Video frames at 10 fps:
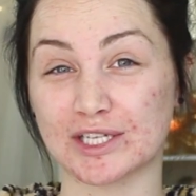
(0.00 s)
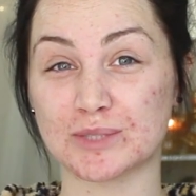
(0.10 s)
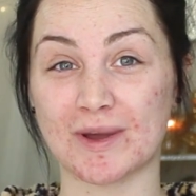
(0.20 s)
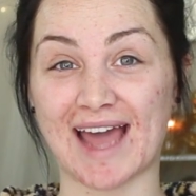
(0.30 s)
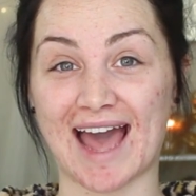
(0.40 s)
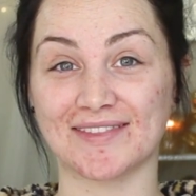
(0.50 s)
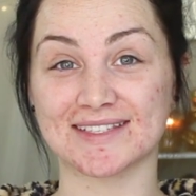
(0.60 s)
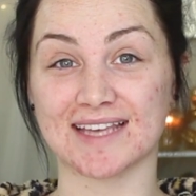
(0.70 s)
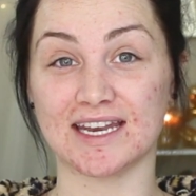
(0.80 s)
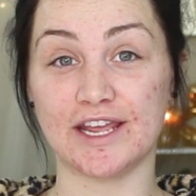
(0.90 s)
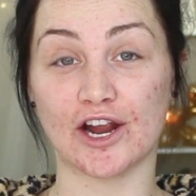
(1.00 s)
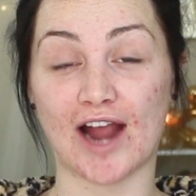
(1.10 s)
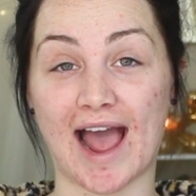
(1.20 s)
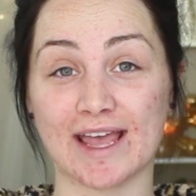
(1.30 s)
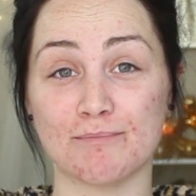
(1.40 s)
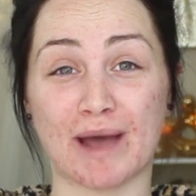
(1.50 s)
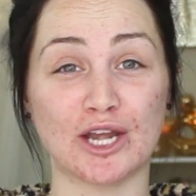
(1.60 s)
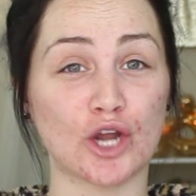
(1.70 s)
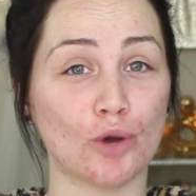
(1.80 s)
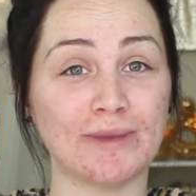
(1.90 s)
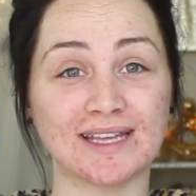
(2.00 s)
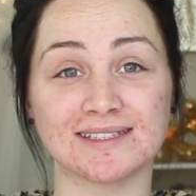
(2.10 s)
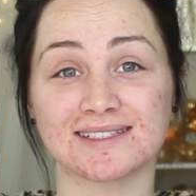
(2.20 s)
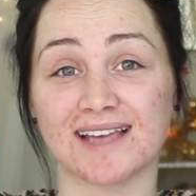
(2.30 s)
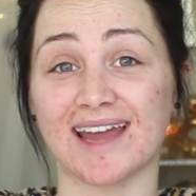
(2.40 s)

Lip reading: I just want to add this in here. I am by no means